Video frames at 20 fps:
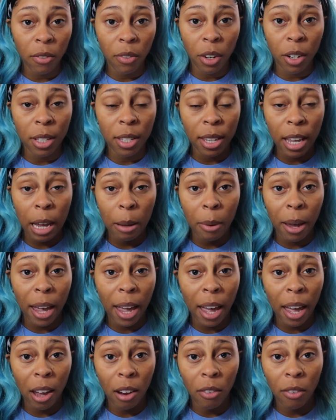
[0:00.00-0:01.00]
first time
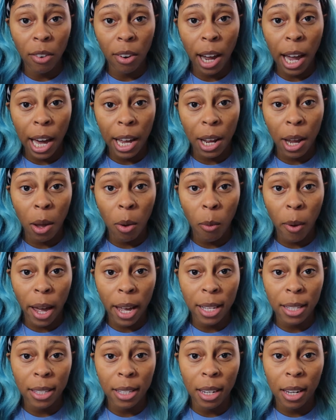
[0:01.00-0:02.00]
I ever got a
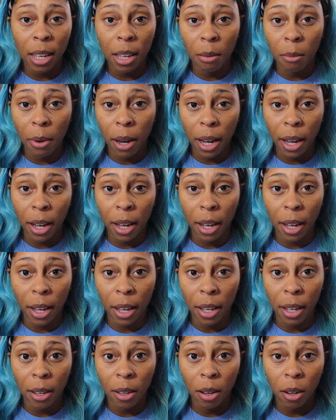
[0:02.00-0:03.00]
waxing in
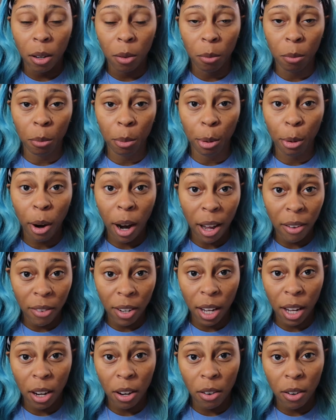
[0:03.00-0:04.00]
my
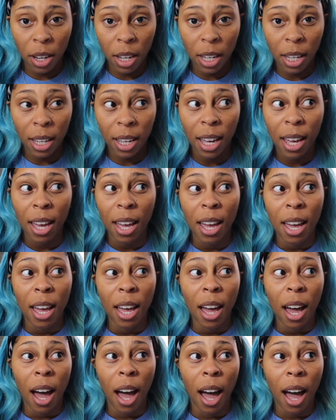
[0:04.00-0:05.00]
private area,
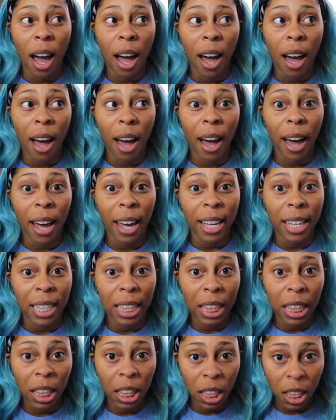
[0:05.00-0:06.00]

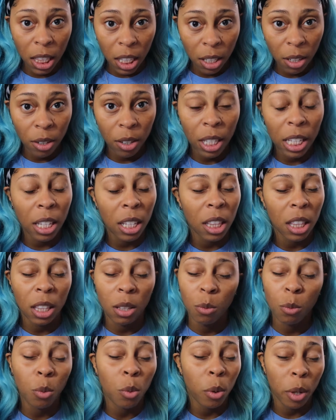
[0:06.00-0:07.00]
it
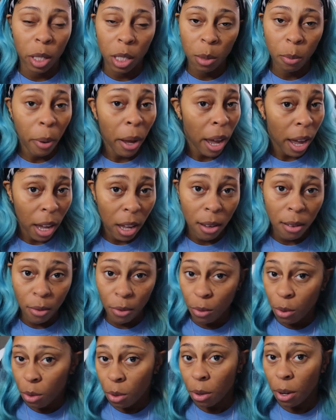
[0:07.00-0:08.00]
was
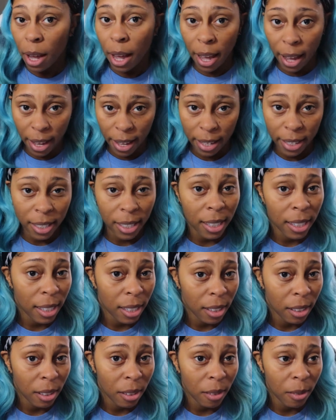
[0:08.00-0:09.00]
painful as
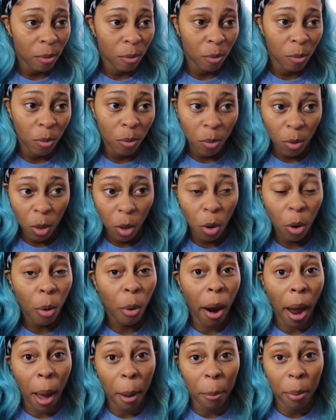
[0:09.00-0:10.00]

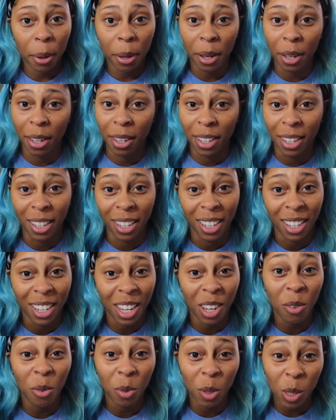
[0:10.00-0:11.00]
crap.
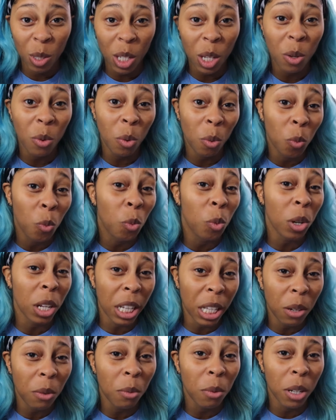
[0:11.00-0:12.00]
It
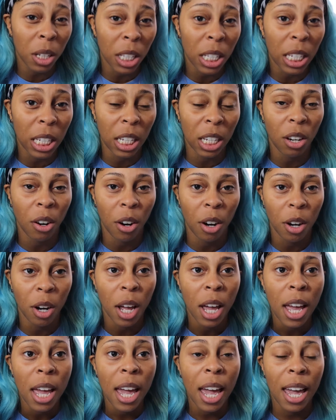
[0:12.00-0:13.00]
really did hurt,
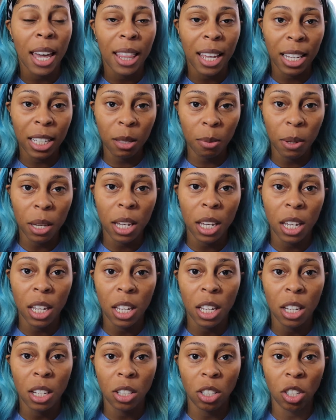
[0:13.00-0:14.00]
and that's
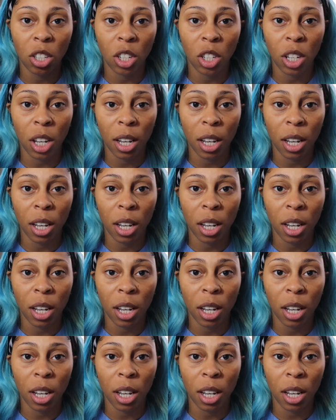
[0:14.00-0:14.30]
because